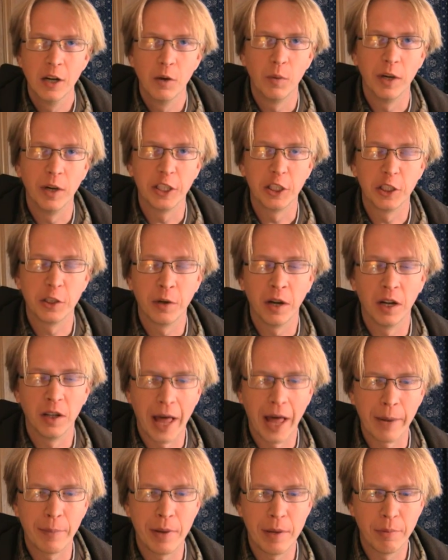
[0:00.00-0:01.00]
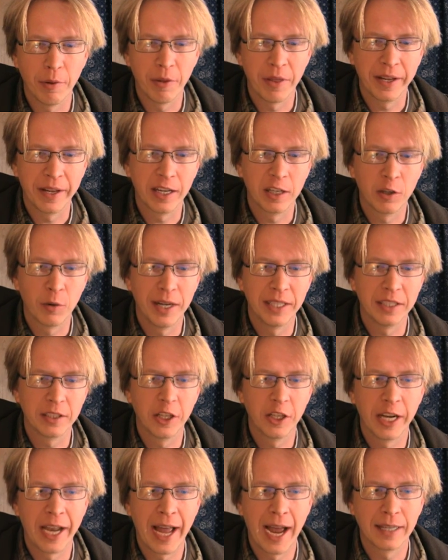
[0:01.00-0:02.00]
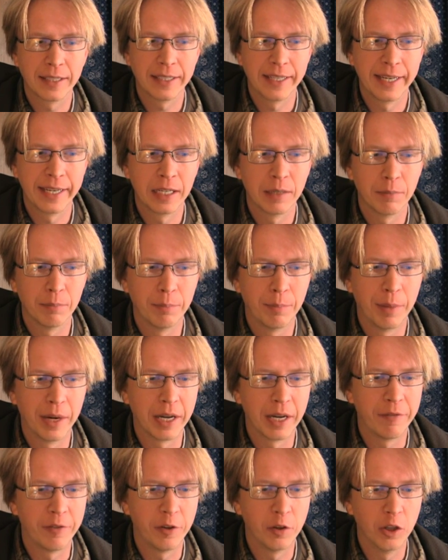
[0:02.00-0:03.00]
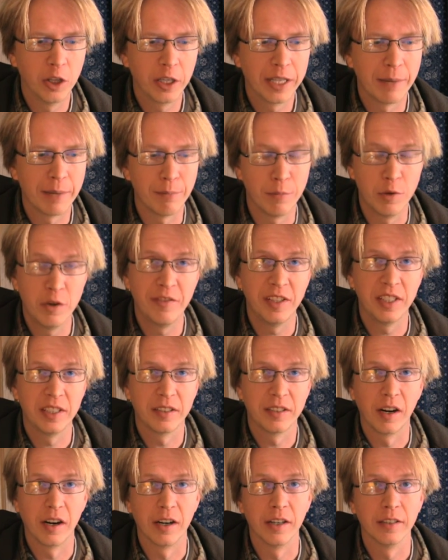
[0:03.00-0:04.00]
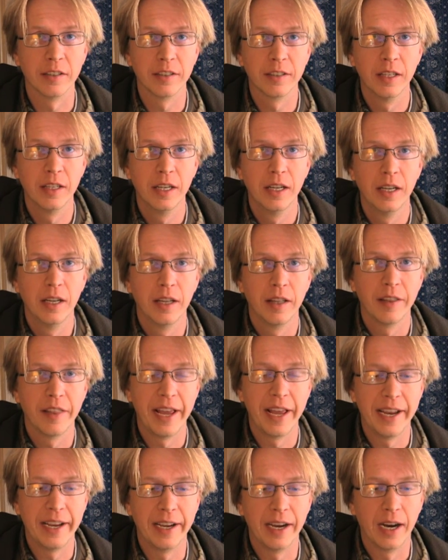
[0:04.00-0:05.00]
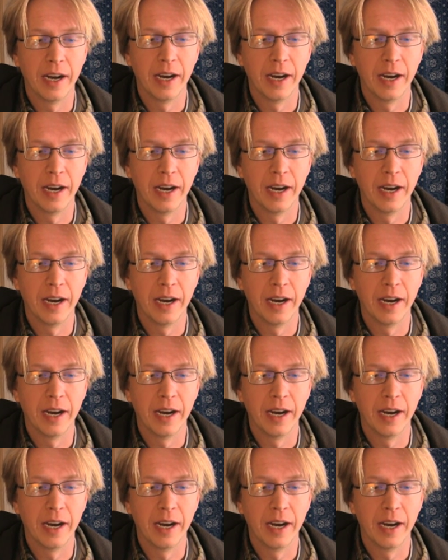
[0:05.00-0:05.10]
which a lot of people think equates good acting, but if you look at movie stars, they